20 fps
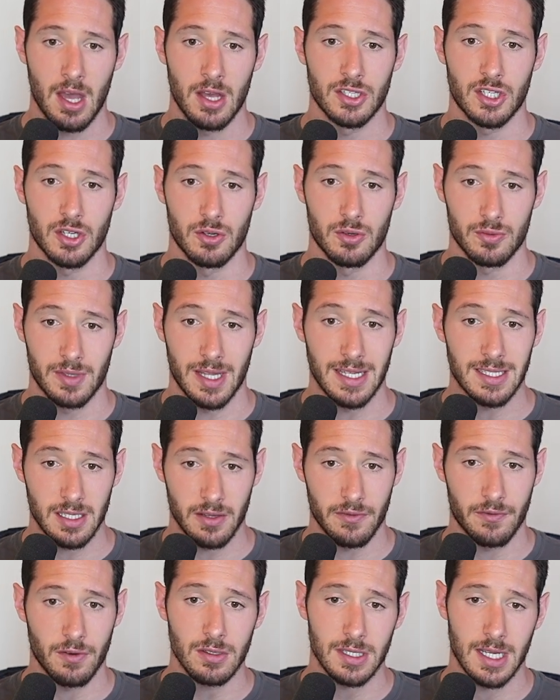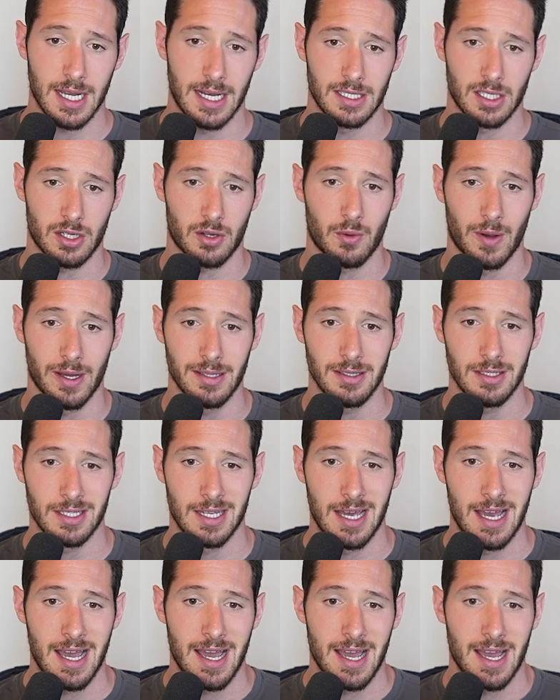So that's the first consequence.
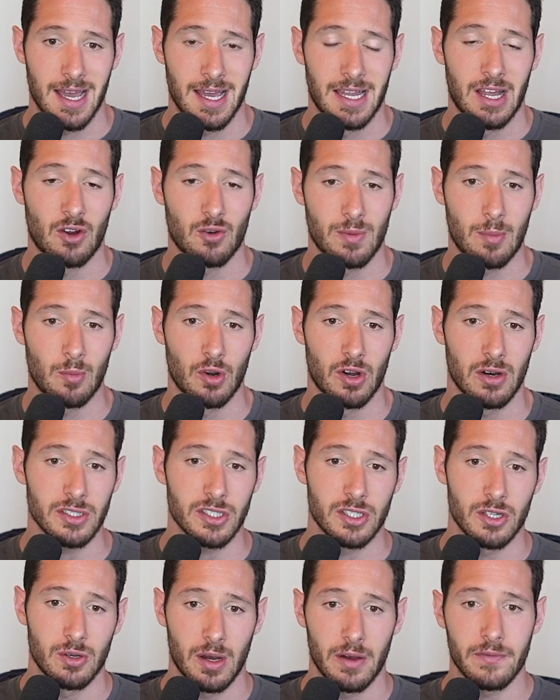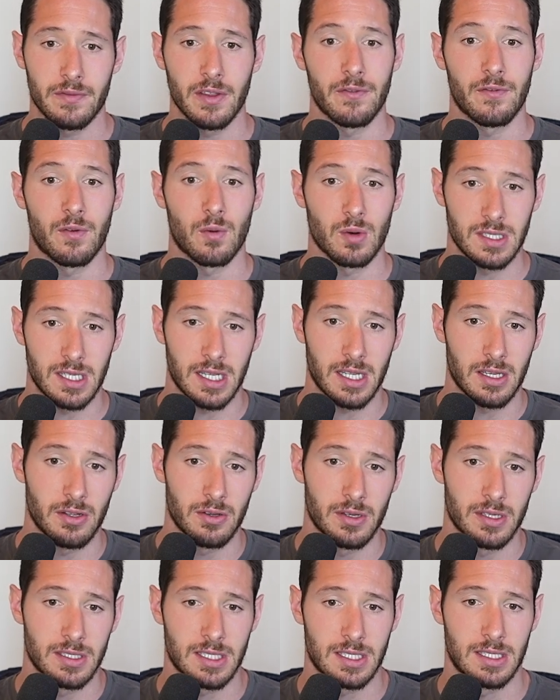Now remember also of the 14
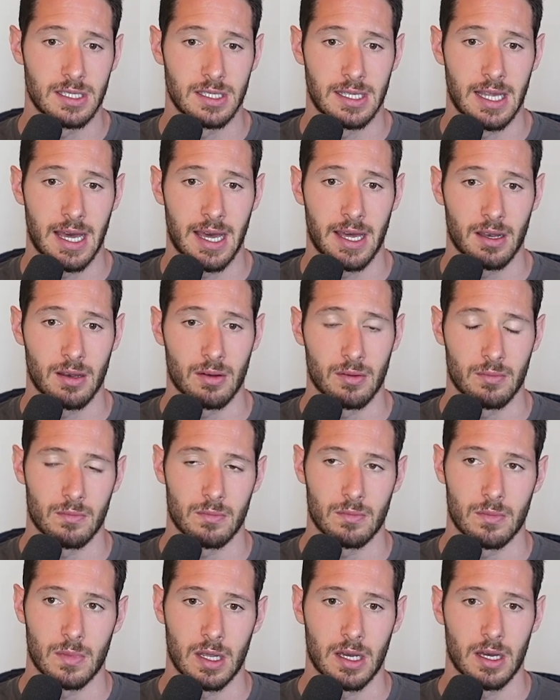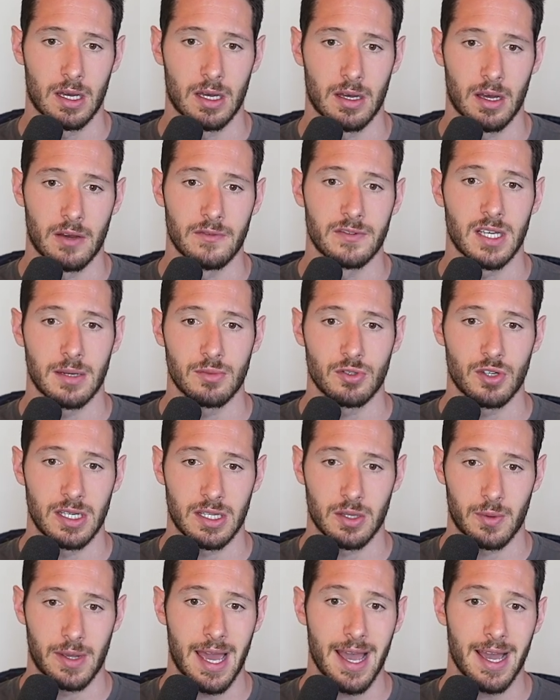units that uh, of substrate
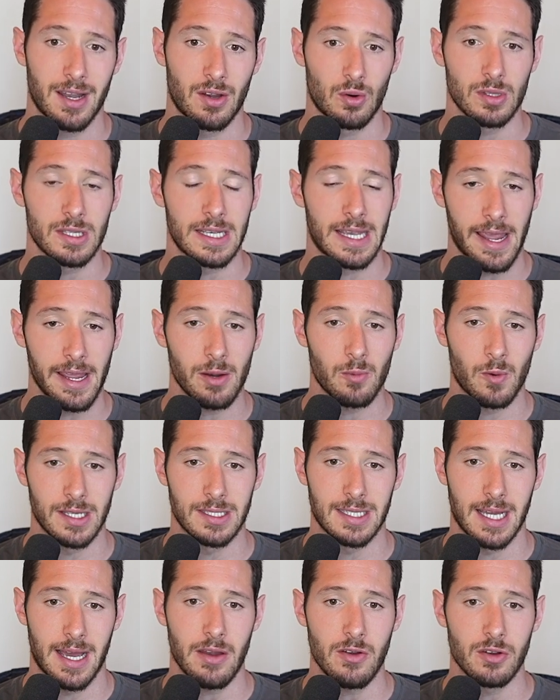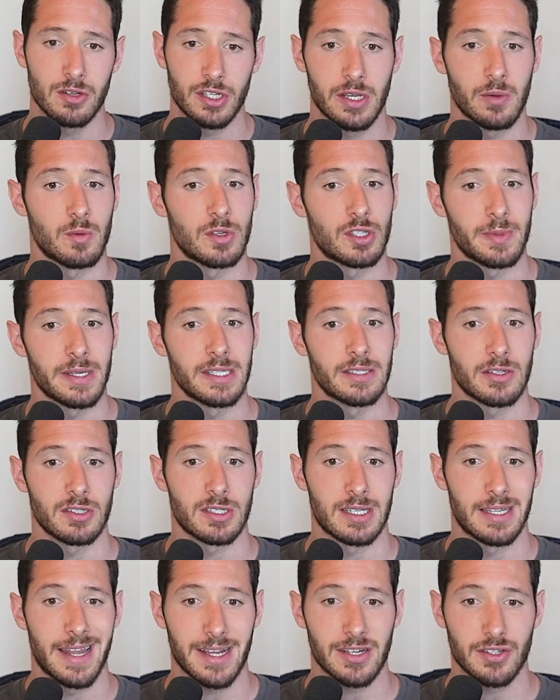that we had, only eight went to energy, which means
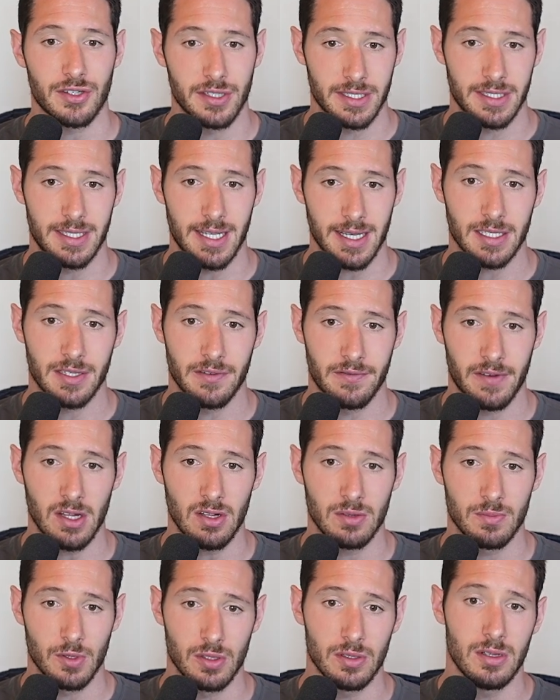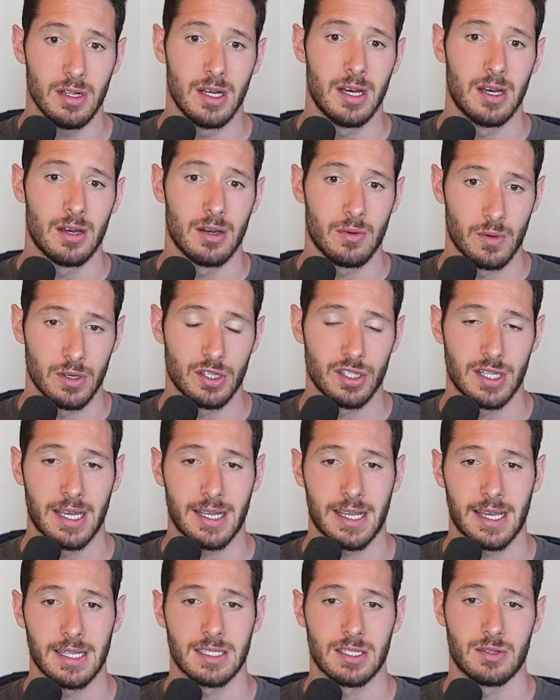there's an extra six available, which
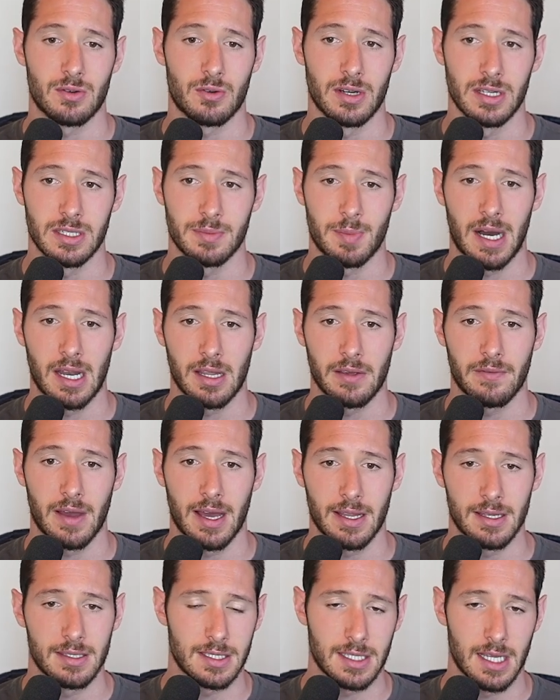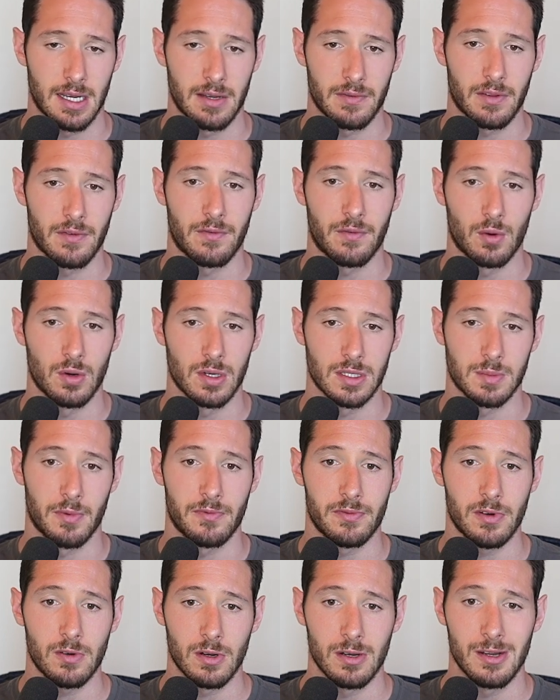then gets stored as body fat instead of the fours
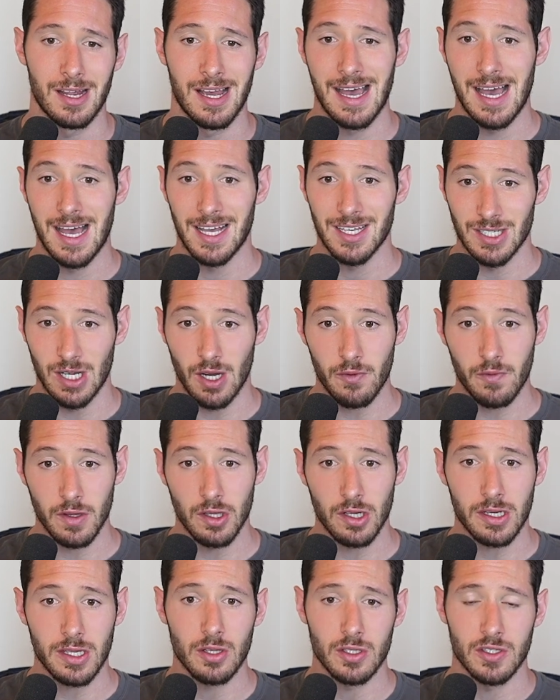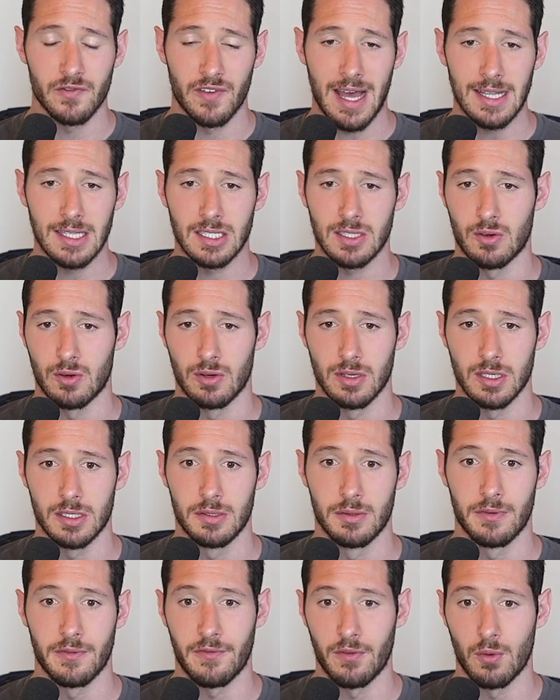before. So now if we look at those fat stores,
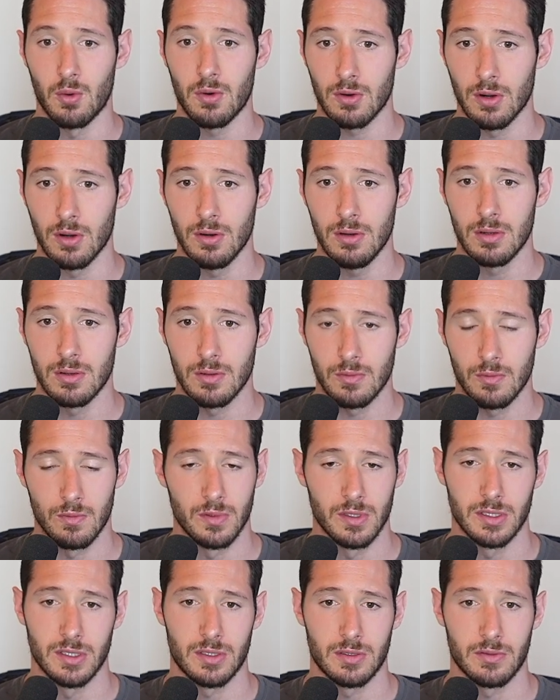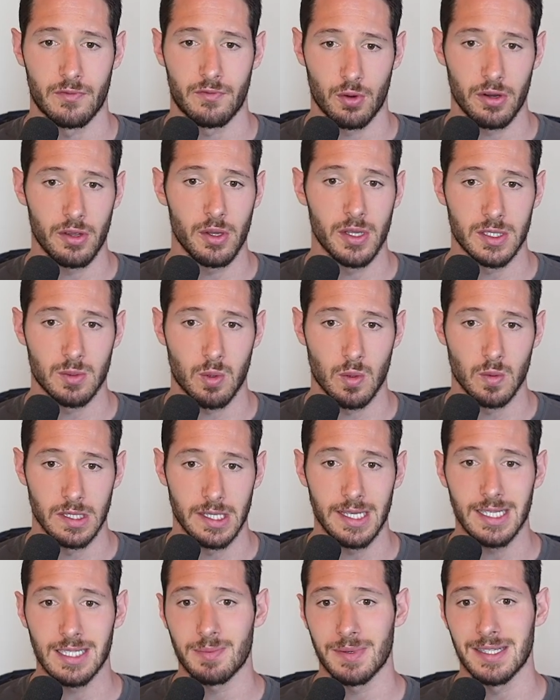four was four units were
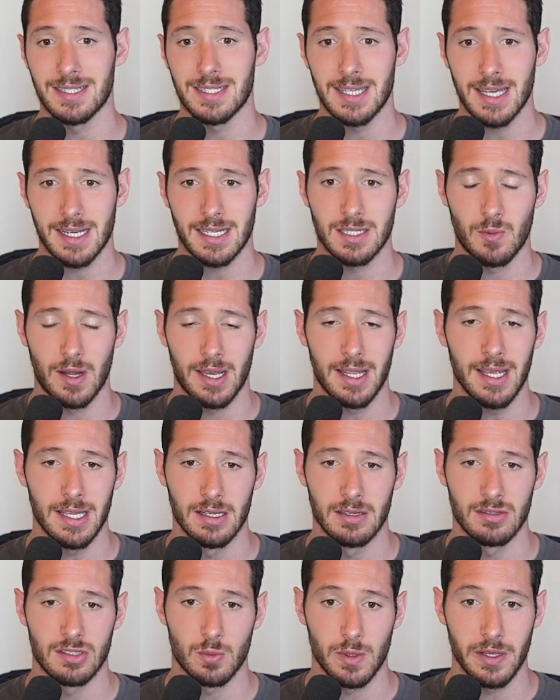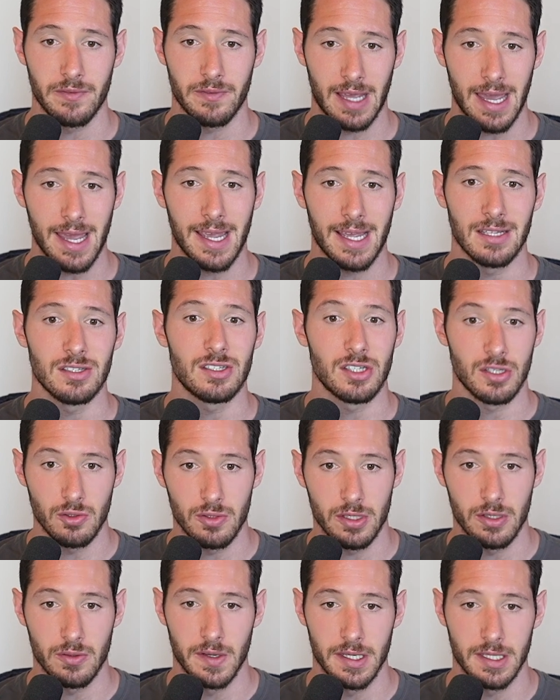released, but six went in. So we've gained two
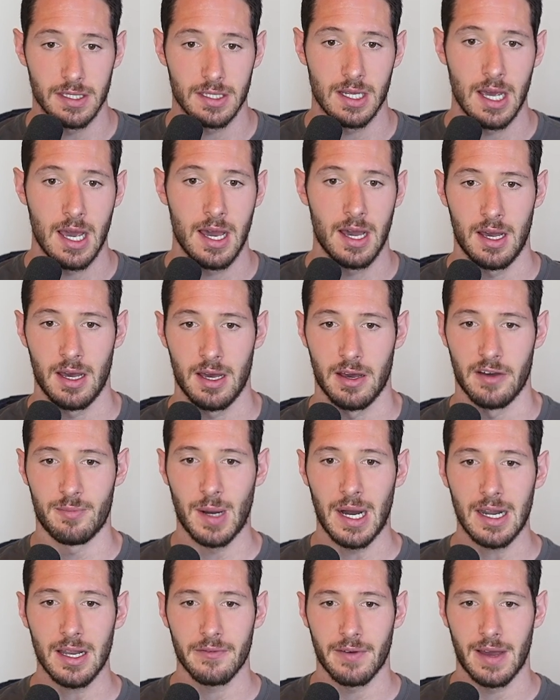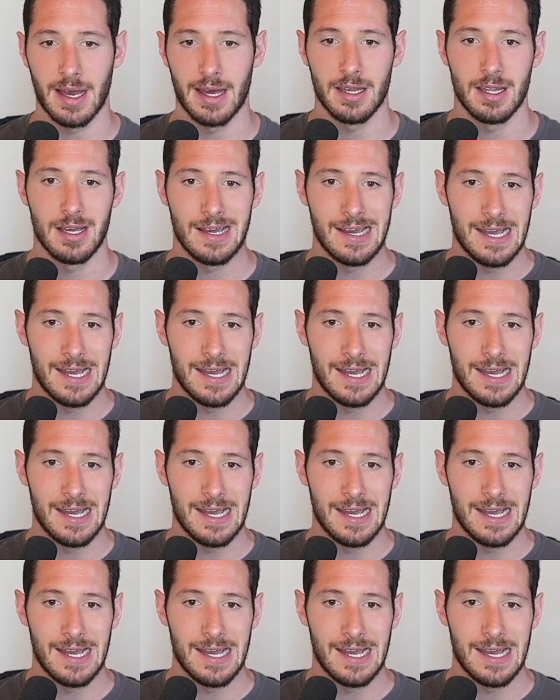units of body fat.